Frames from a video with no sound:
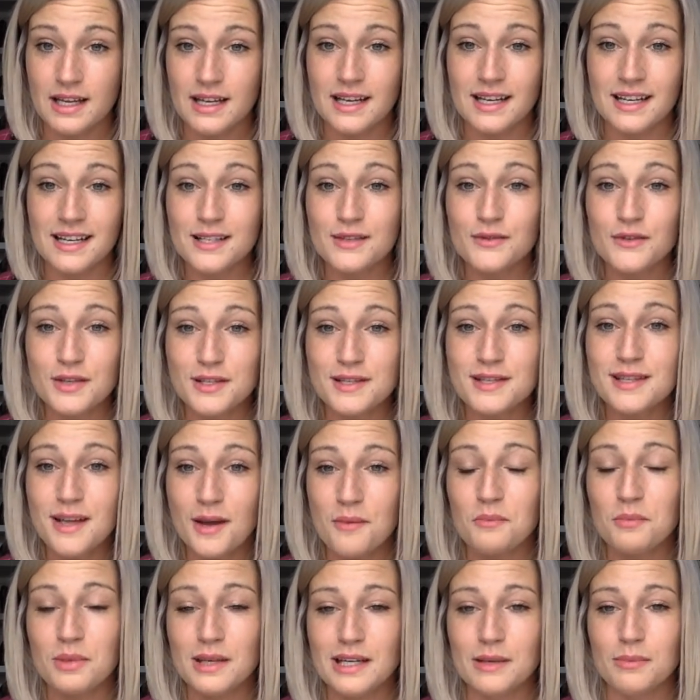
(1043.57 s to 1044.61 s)
It is for
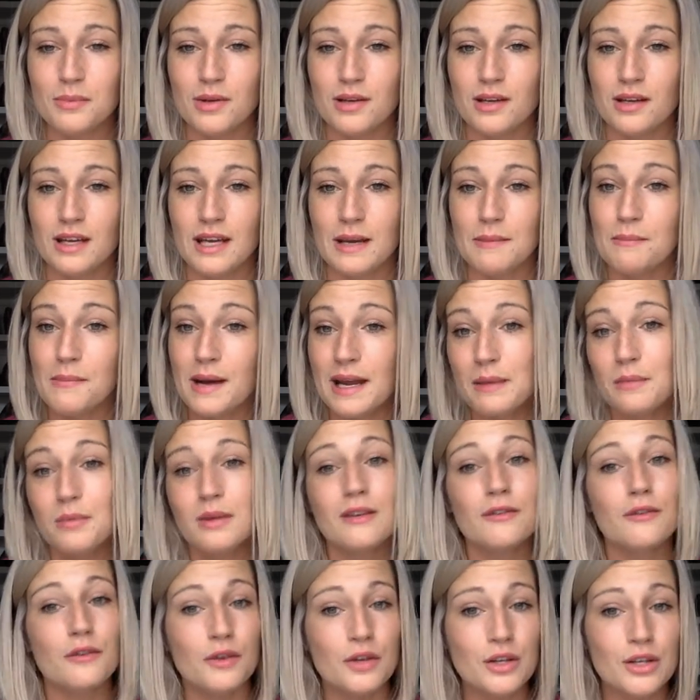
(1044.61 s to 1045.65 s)
some people. It might
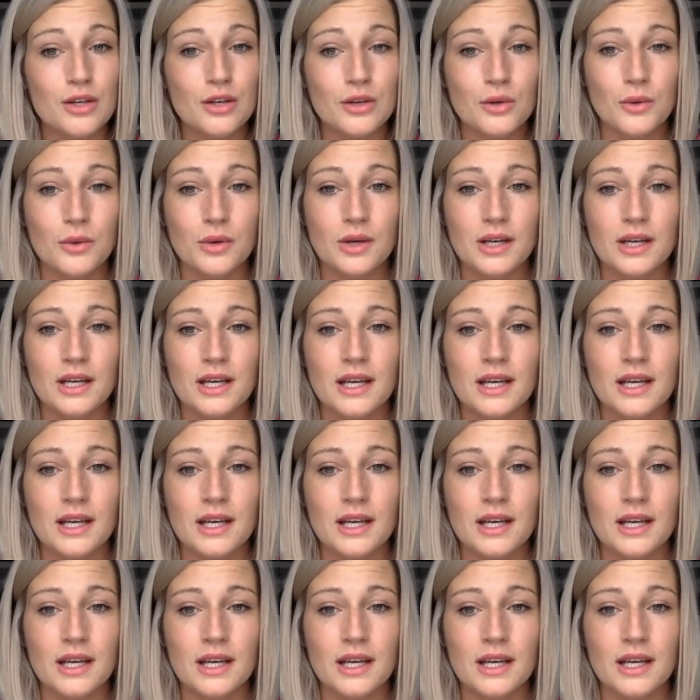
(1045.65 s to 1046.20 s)
be for you.